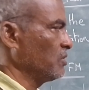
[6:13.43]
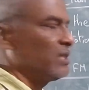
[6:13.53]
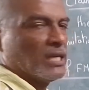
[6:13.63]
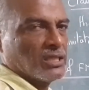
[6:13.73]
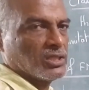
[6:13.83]

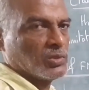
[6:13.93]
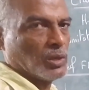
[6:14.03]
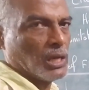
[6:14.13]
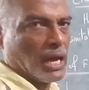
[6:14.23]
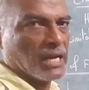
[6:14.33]
So that is
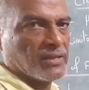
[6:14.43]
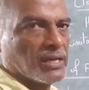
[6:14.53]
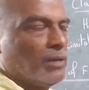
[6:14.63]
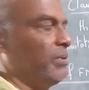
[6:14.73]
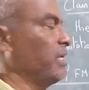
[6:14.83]

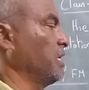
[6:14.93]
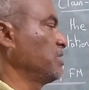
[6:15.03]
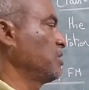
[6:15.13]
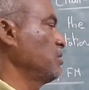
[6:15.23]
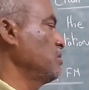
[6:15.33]
another
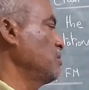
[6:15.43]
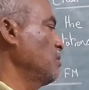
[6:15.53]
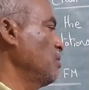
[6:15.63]
limitation.